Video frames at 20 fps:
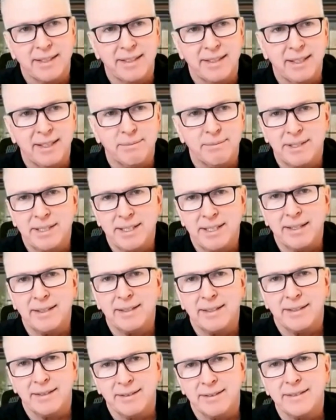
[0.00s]
Yep. Is
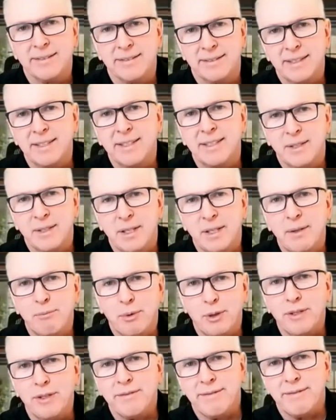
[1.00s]
that
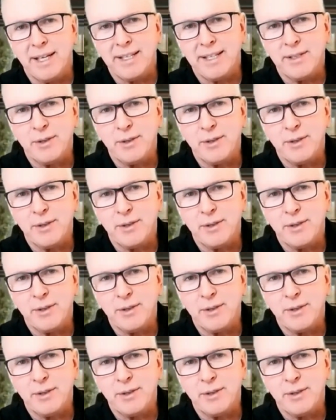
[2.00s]
important